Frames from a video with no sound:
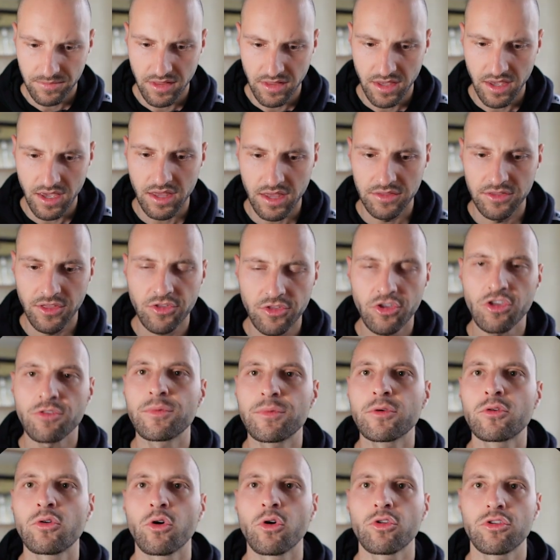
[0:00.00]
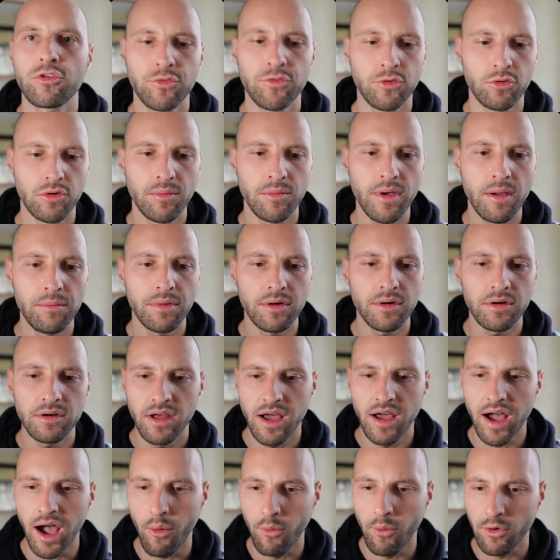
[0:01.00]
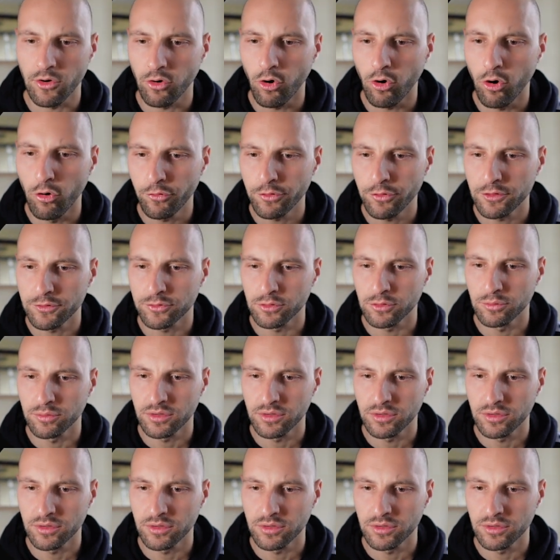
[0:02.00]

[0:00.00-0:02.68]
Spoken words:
And this is because if you remember, our offer from